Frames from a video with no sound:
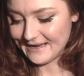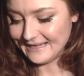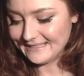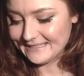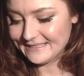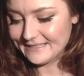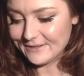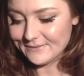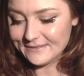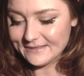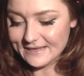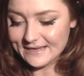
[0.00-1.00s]
I
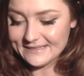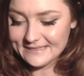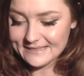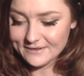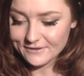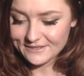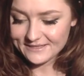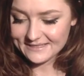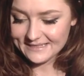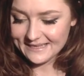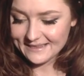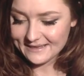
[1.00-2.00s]
did not
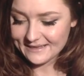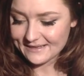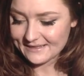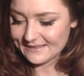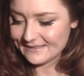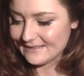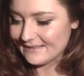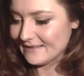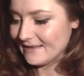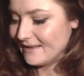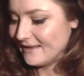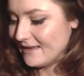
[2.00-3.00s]
see this.
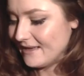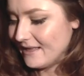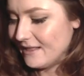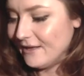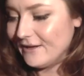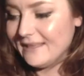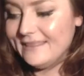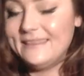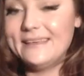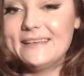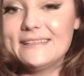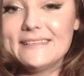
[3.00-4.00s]
Look at
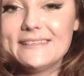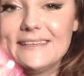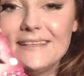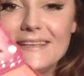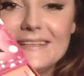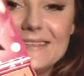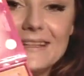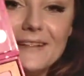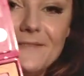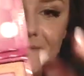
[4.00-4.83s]
this. It's a little